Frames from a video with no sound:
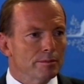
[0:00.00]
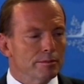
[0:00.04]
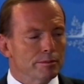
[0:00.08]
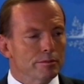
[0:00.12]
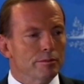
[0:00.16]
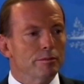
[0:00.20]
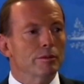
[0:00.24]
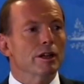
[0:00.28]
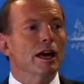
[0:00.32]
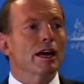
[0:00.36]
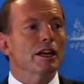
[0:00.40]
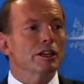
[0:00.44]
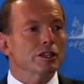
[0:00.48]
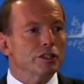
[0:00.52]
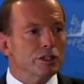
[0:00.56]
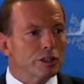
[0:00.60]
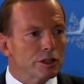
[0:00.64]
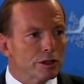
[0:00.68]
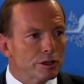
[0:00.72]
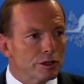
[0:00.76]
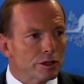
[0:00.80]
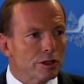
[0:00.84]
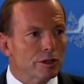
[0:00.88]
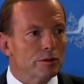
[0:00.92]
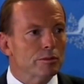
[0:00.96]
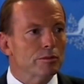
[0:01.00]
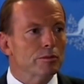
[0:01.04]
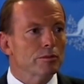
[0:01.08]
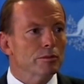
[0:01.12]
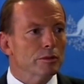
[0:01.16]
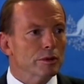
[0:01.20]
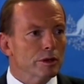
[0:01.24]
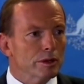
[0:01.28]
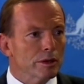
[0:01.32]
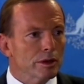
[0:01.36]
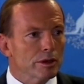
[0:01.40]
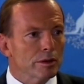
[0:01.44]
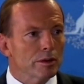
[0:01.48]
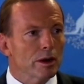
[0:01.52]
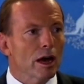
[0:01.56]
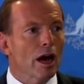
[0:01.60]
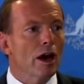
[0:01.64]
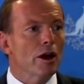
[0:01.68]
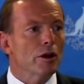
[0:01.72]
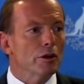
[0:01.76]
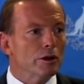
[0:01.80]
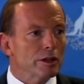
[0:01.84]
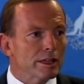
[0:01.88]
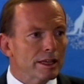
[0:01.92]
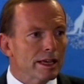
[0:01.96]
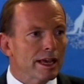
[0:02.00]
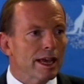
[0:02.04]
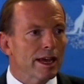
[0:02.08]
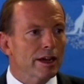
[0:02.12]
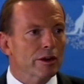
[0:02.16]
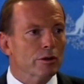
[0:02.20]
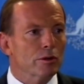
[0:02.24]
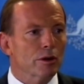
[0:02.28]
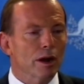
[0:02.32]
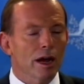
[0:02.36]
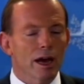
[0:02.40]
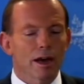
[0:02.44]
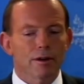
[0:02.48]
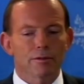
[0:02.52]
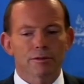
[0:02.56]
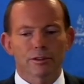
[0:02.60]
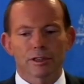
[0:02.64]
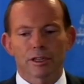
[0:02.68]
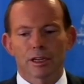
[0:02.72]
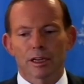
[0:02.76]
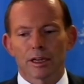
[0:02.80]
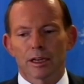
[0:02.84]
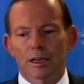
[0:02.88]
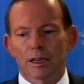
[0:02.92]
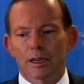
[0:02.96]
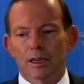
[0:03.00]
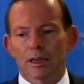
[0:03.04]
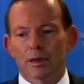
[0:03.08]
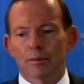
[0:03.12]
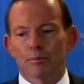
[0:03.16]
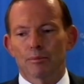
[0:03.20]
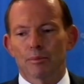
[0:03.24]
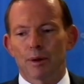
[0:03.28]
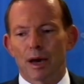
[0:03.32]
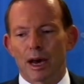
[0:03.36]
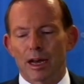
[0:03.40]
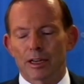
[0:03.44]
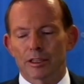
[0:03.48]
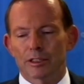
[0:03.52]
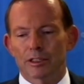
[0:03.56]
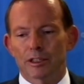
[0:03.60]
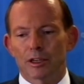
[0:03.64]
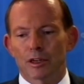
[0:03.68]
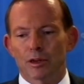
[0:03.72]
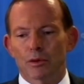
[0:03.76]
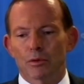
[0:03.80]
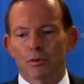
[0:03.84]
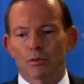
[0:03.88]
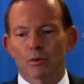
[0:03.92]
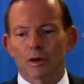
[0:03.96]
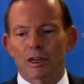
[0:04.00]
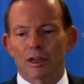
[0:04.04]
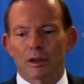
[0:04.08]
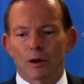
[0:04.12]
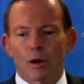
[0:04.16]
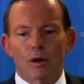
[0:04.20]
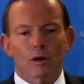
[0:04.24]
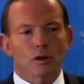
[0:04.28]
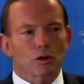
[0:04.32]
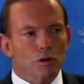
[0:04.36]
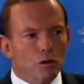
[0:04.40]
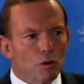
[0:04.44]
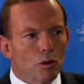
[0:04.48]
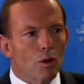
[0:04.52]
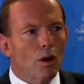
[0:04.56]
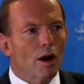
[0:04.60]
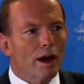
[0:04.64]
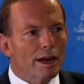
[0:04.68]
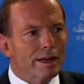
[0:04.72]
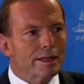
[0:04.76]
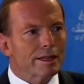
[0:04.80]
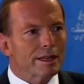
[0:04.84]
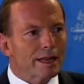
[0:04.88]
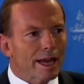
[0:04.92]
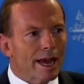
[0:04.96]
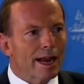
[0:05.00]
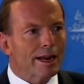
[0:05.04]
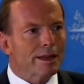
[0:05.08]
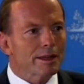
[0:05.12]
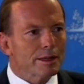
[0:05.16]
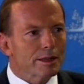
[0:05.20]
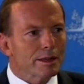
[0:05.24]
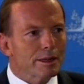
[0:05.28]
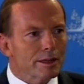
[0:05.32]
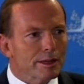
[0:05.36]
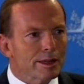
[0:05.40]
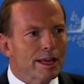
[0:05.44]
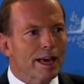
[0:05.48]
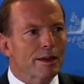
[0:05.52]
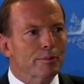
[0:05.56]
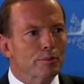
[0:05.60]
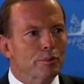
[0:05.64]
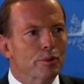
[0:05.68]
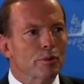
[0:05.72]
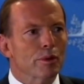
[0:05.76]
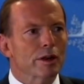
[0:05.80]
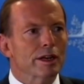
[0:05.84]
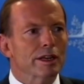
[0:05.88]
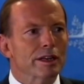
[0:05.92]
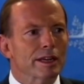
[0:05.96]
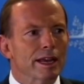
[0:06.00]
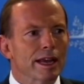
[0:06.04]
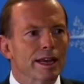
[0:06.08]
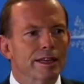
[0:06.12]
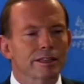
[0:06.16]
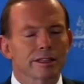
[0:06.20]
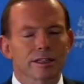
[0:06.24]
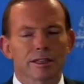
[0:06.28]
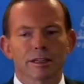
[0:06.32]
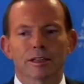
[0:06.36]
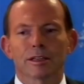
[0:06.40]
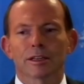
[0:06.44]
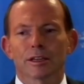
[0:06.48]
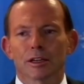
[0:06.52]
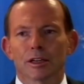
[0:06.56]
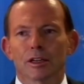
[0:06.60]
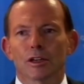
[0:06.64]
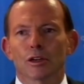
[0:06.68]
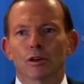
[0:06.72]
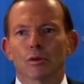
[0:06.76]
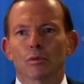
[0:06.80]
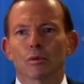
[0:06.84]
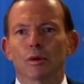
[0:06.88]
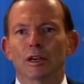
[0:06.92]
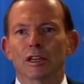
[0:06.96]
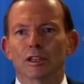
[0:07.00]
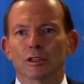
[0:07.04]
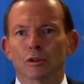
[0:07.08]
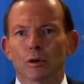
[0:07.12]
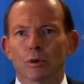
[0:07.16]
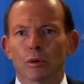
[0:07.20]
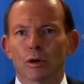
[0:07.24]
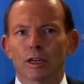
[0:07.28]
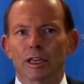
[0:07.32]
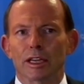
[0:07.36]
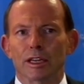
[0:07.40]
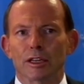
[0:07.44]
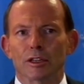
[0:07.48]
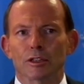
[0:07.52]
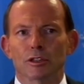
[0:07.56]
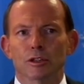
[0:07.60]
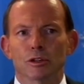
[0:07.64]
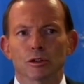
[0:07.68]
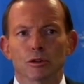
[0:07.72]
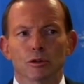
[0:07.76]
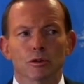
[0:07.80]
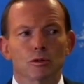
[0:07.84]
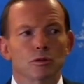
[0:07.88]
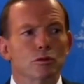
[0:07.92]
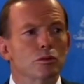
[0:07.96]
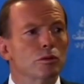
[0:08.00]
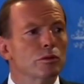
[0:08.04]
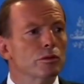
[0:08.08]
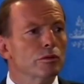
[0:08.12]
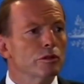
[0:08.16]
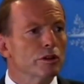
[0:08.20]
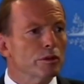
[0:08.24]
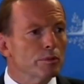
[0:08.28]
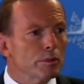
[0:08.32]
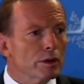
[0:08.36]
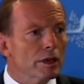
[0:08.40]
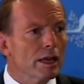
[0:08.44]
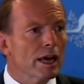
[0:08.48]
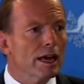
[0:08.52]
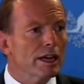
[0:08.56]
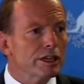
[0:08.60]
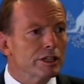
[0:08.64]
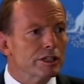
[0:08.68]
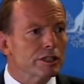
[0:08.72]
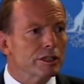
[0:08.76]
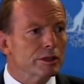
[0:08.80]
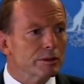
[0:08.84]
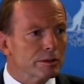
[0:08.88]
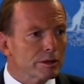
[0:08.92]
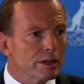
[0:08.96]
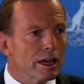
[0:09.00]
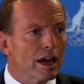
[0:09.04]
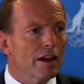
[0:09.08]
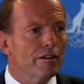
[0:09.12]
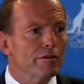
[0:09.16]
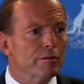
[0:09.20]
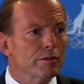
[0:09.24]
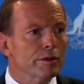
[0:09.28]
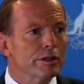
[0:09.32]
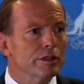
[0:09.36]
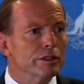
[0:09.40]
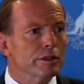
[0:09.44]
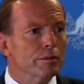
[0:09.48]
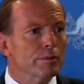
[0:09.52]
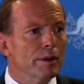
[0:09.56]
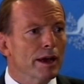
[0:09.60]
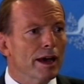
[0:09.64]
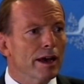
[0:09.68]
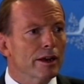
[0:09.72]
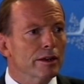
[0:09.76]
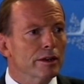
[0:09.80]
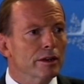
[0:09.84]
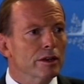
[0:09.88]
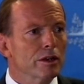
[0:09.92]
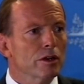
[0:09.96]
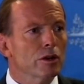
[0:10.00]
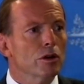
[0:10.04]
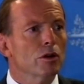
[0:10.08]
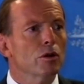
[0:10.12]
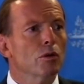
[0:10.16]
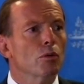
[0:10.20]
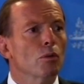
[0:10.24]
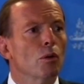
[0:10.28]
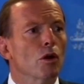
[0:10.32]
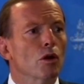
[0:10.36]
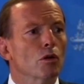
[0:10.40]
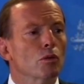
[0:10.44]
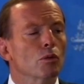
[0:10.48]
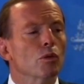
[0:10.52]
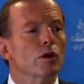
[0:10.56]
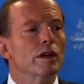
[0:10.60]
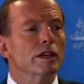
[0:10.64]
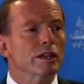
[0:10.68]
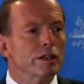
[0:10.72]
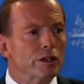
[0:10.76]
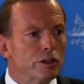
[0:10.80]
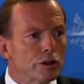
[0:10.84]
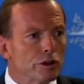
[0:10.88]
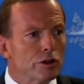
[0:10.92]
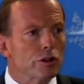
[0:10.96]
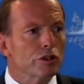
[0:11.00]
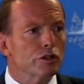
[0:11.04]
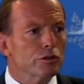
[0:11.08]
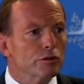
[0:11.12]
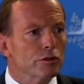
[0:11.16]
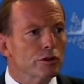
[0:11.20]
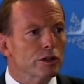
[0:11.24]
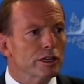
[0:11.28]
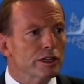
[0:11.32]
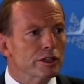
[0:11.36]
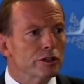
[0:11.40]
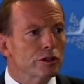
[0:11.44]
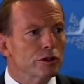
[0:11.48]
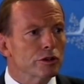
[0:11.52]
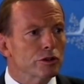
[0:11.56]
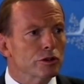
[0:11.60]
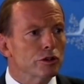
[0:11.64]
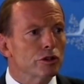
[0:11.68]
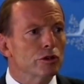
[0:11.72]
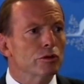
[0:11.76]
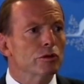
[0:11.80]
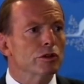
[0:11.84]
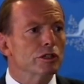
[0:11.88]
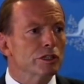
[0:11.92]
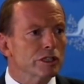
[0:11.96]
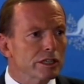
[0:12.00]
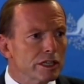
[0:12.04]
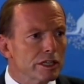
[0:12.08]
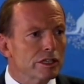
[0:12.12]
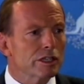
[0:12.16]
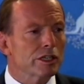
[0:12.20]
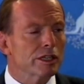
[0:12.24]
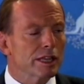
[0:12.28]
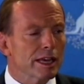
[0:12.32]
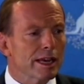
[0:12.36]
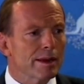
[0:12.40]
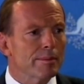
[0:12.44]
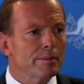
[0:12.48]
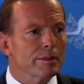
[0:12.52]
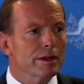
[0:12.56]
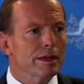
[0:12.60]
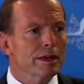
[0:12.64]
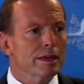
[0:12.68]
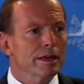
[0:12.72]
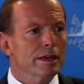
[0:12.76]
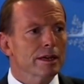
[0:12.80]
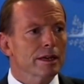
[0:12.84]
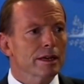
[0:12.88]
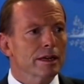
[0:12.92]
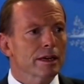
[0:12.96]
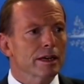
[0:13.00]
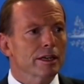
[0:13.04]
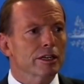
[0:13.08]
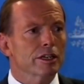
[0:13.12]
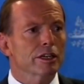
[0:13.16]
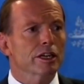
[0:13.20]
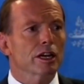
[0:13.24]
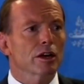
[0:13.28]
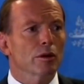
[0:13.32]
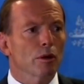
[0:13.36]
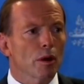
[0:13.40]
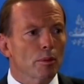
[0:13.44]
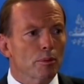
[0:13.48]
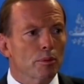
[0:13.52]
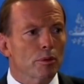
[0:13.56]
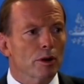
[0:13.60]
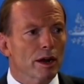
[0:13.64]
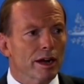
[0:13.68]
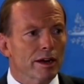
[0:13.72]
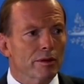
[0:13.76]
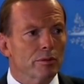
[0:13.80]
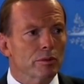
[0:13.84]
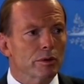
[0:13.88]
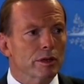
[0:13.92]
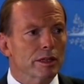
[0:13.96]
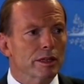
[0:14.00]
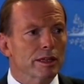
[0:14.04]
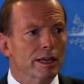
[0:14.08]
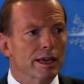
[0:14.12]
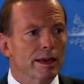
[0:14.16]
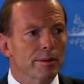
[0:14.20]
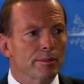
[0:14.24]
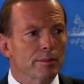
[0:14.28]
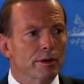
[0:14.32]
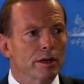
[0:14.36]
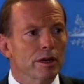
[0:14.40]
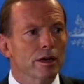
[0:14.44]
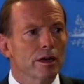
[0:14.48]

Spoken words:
nation that owned the aircraft, but we're not quite at that point yet, and we're talking to the Malaysian government about what we can usefully do to assist them and to cooperate with them